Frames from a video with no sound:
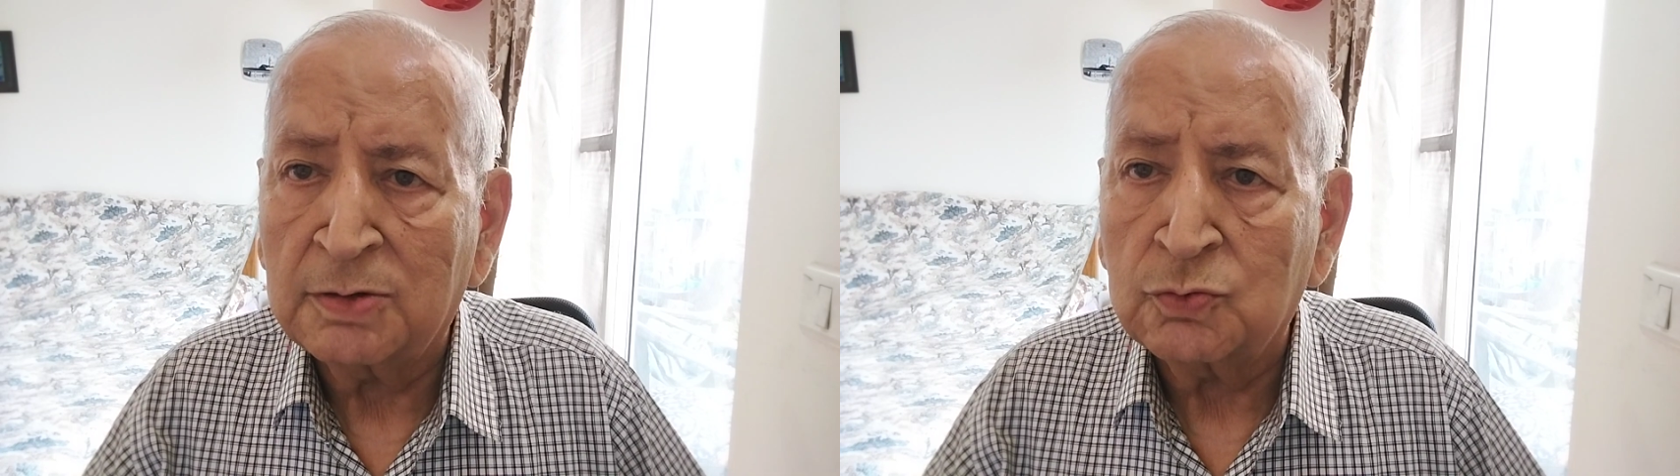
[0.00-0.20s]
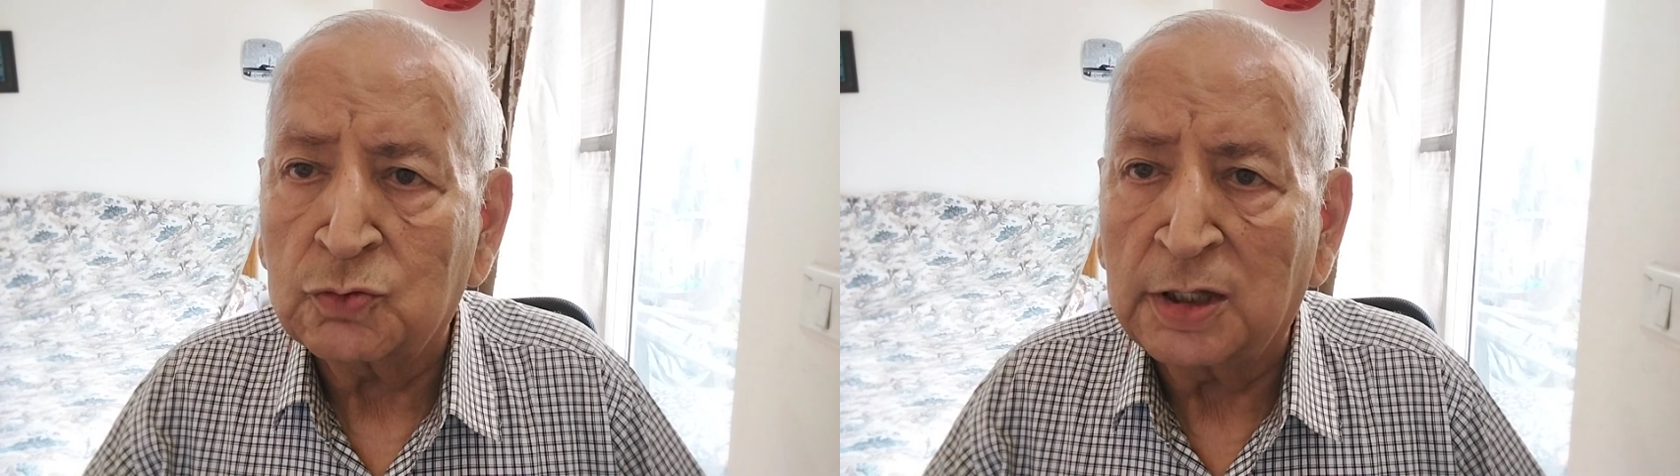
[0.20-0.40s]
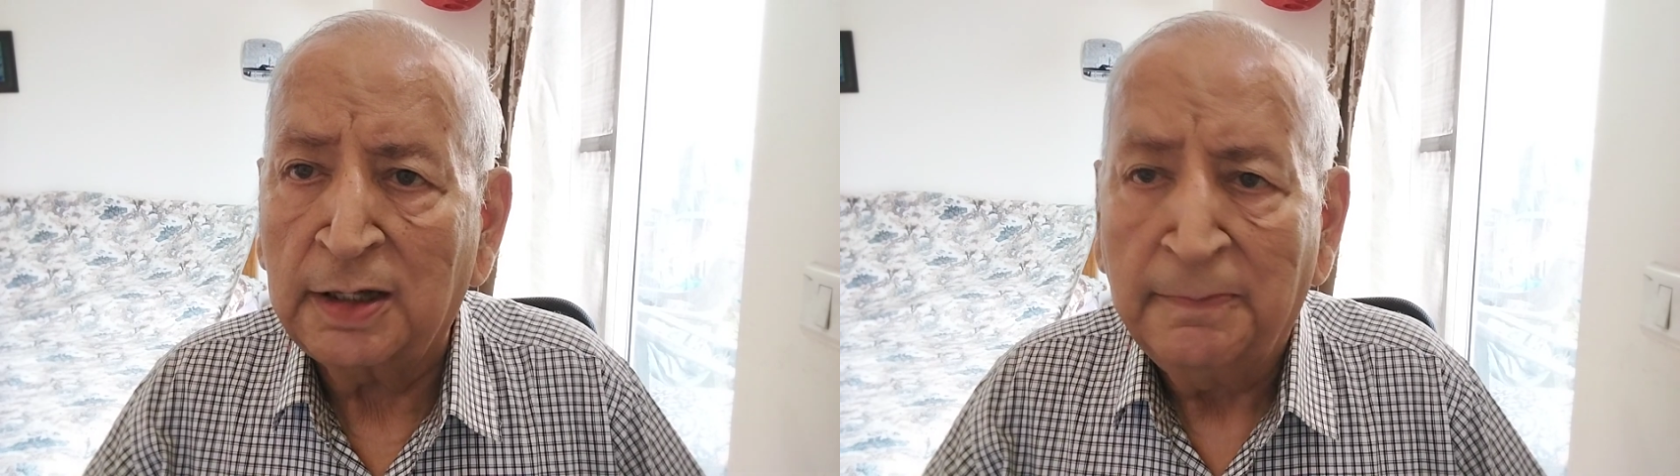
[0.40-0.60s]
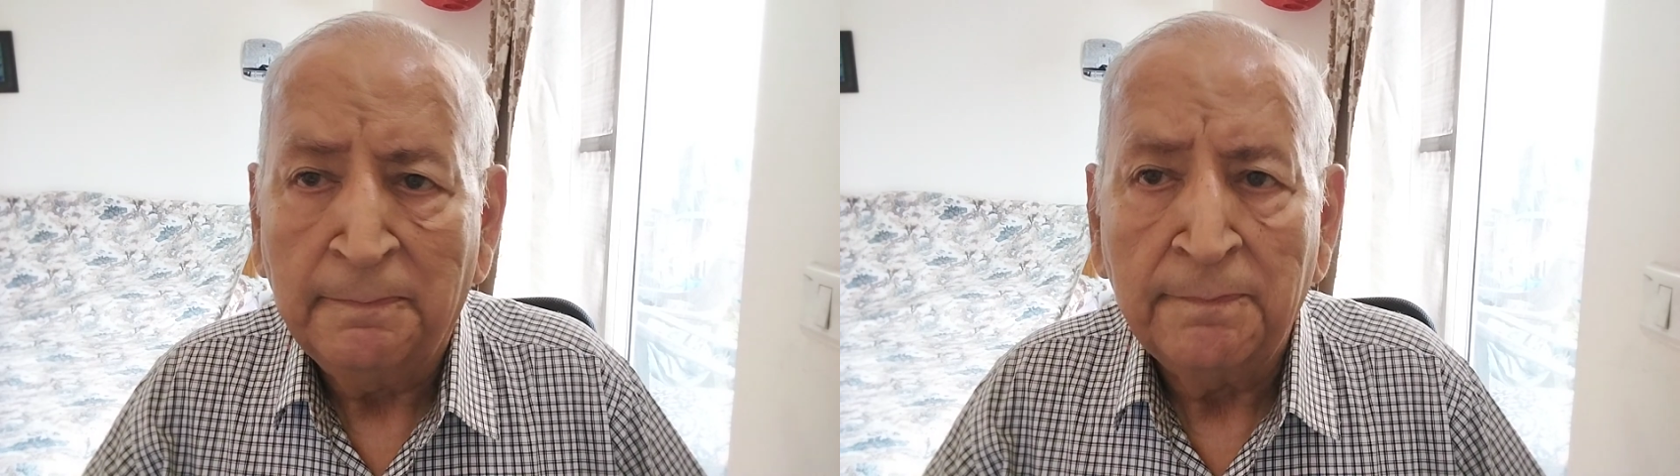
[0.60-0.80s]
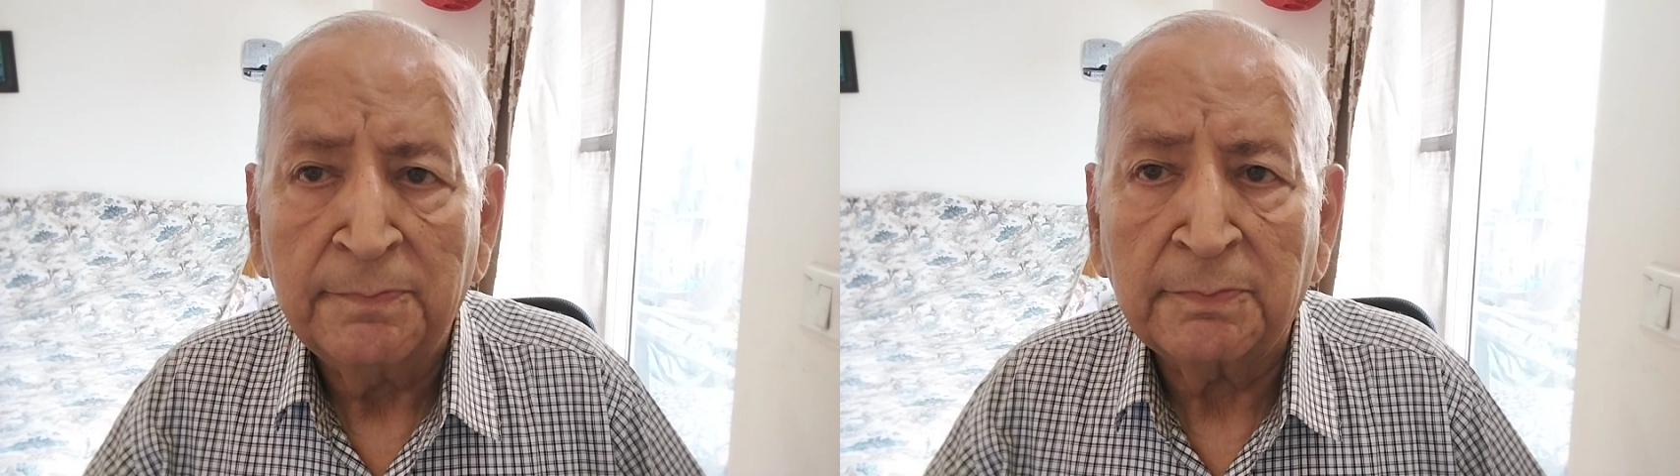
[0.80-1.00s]
to the
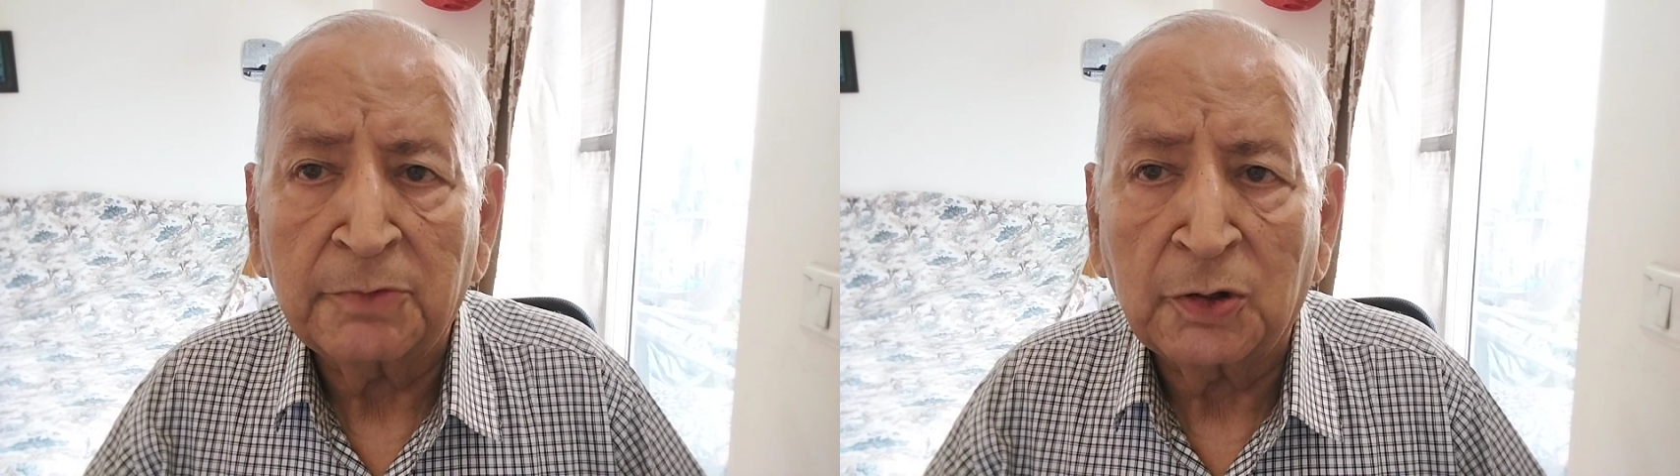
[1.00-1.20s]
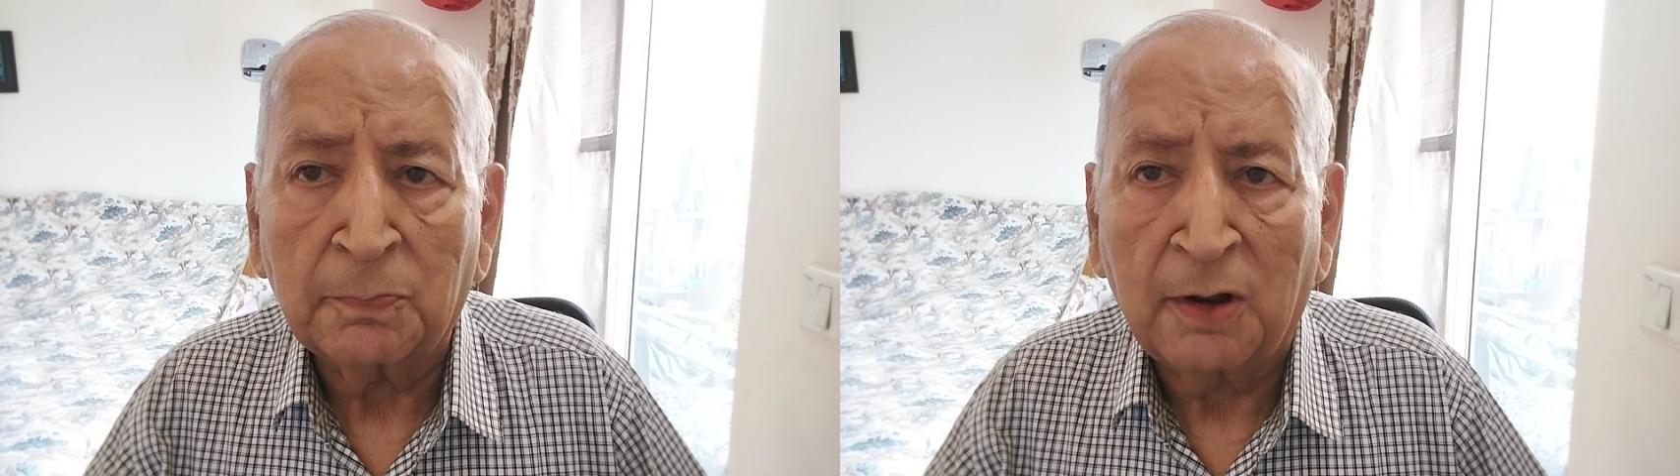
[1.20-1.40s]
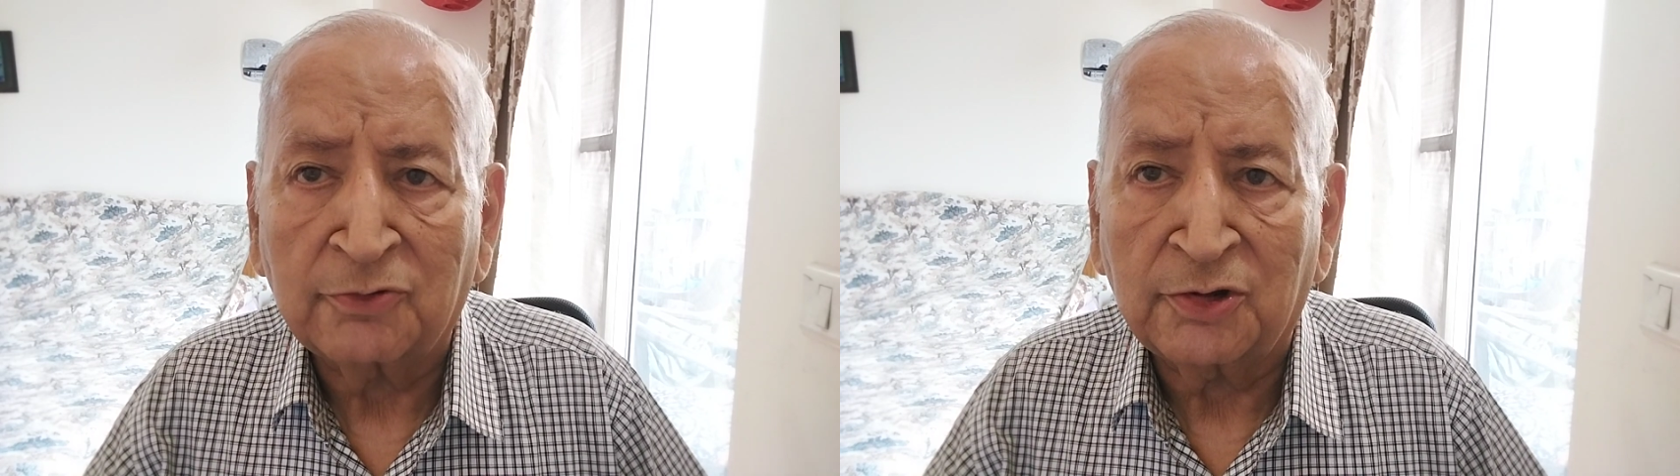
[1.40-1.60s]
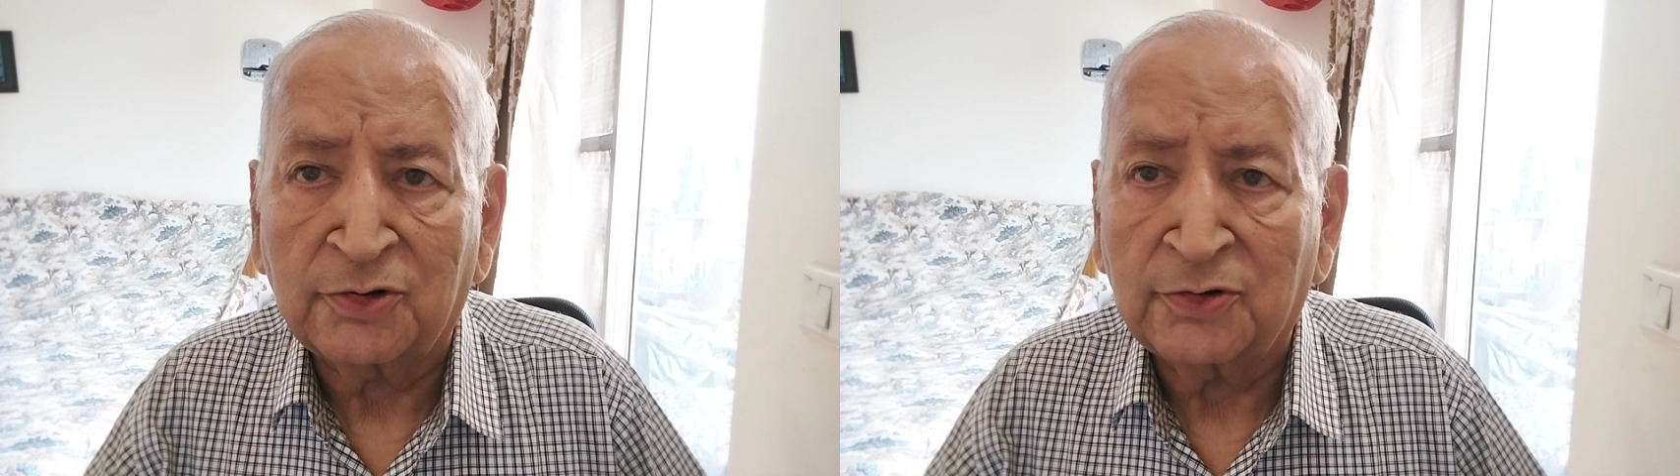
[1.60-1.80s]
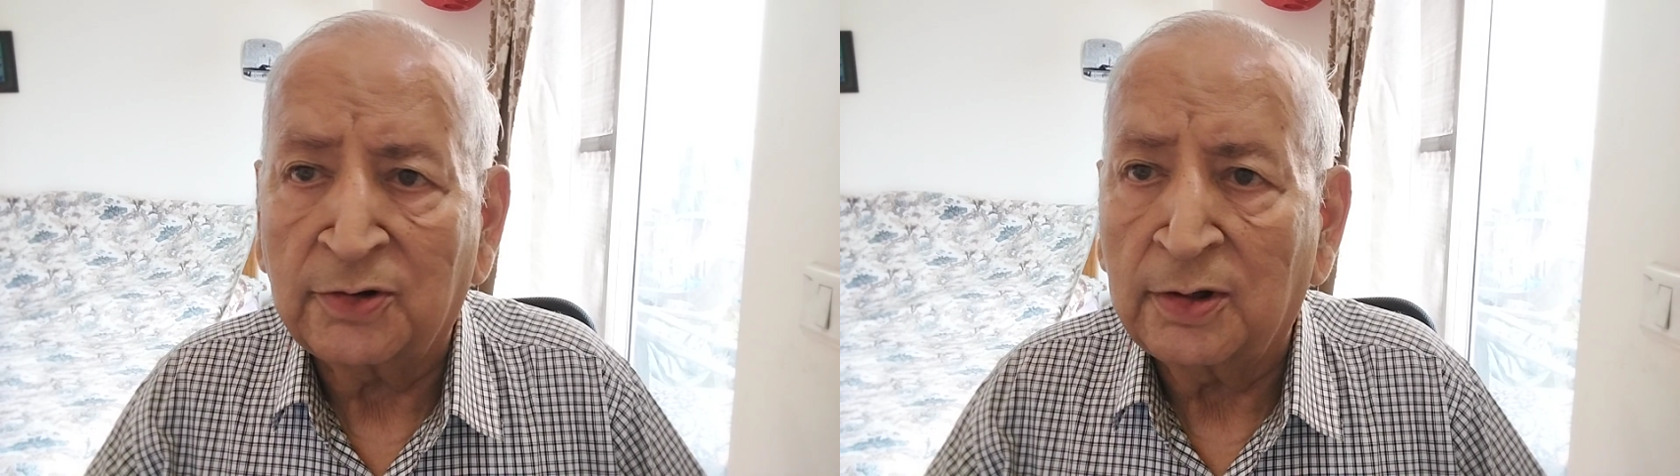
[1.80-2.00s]
your
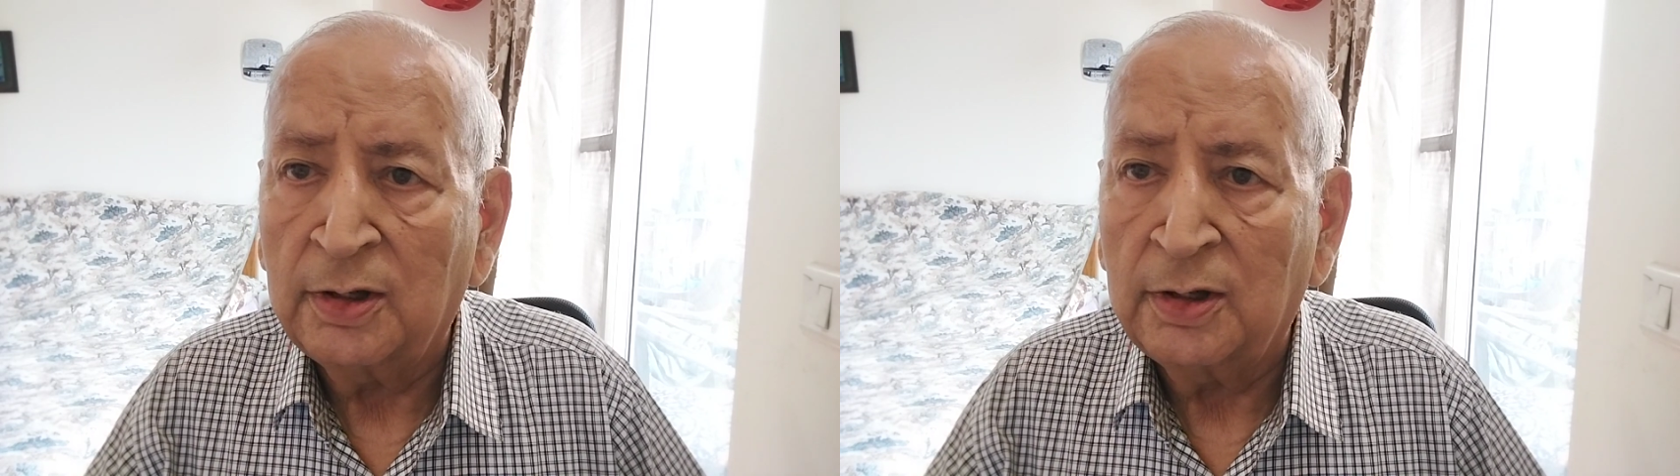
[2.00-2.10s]
bosses.